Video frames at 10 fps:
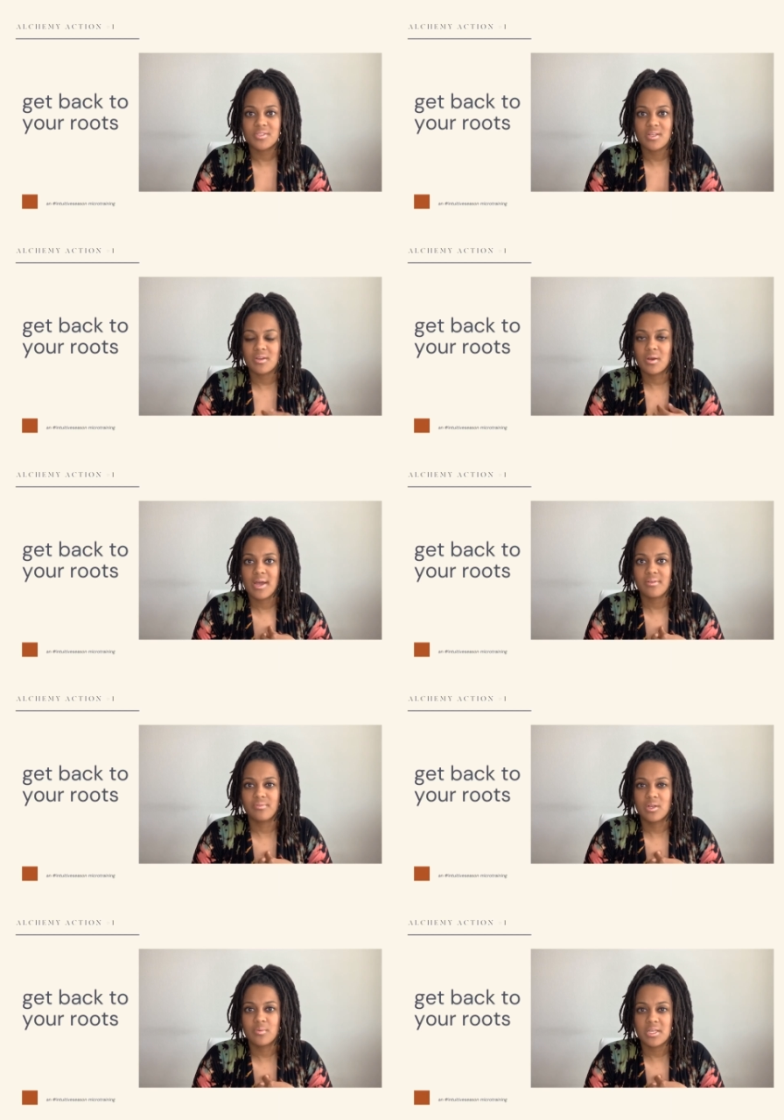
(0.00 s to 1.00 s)
Kind of
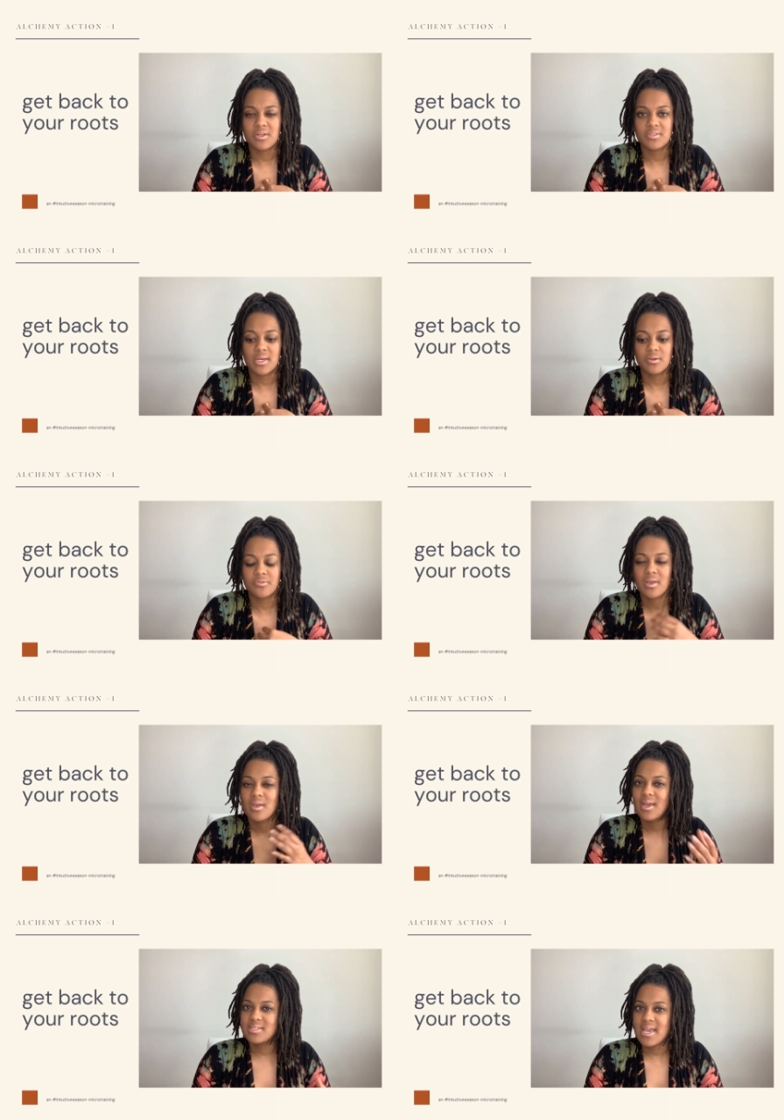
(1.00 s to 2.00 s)
look within yourself
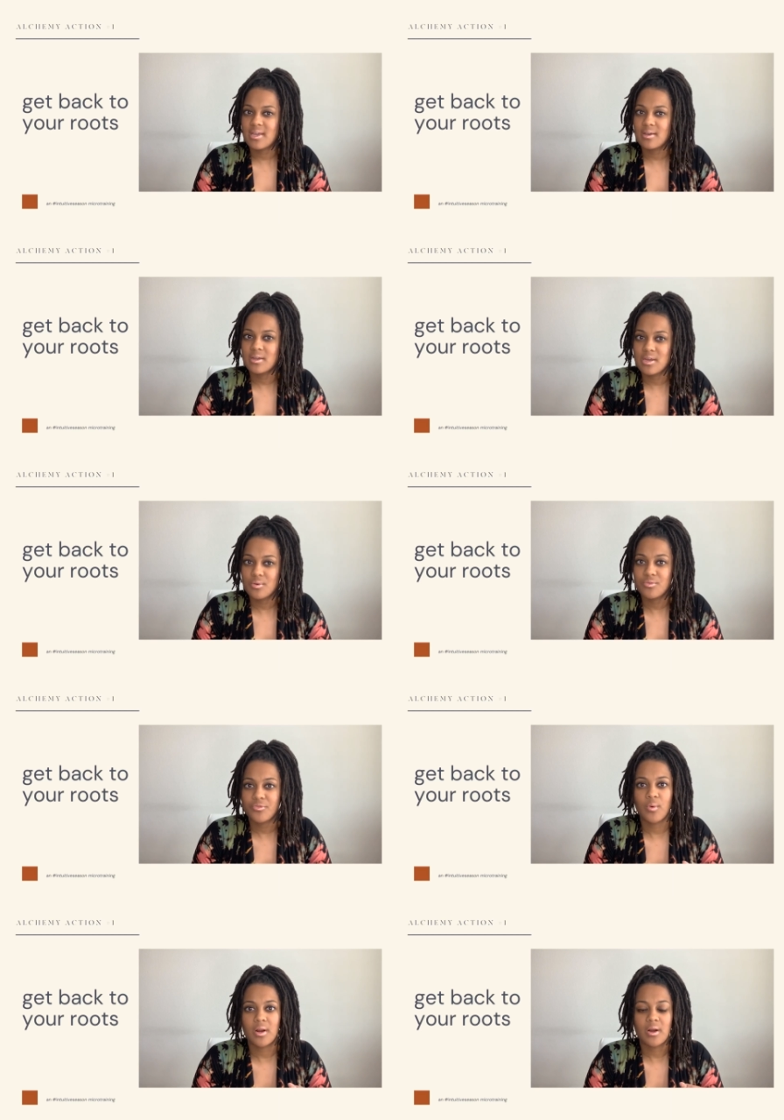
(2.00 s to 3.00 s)
and take a note
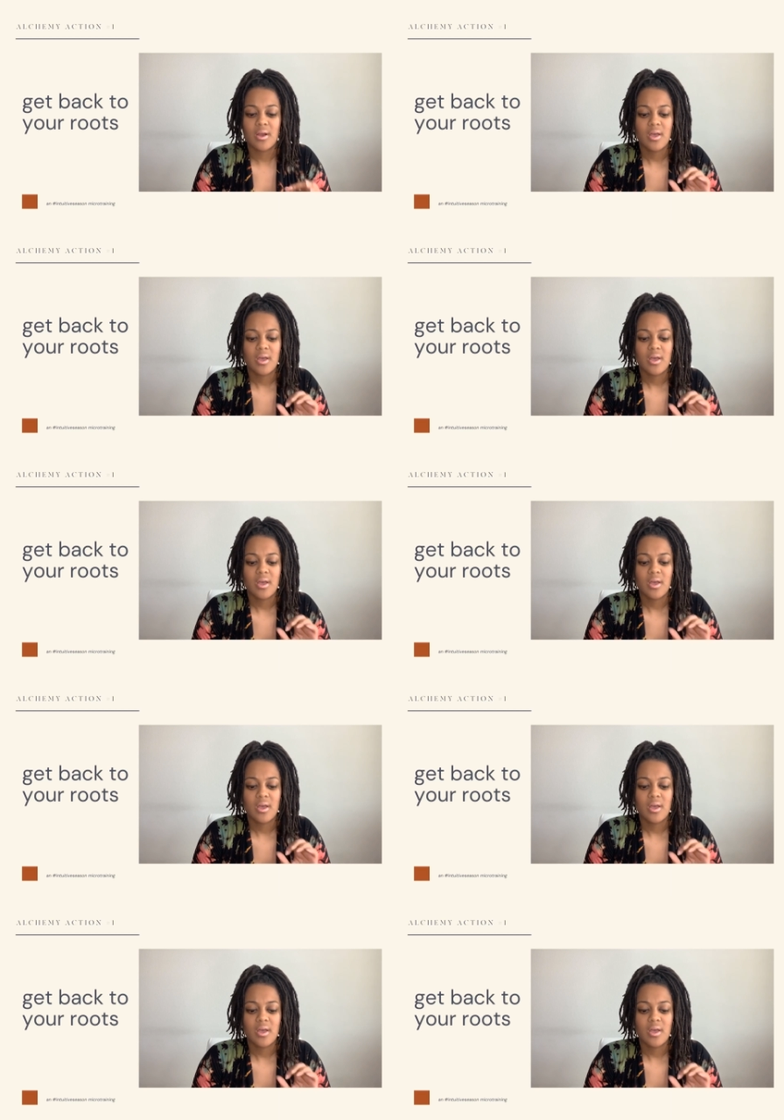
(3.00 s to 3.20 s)
for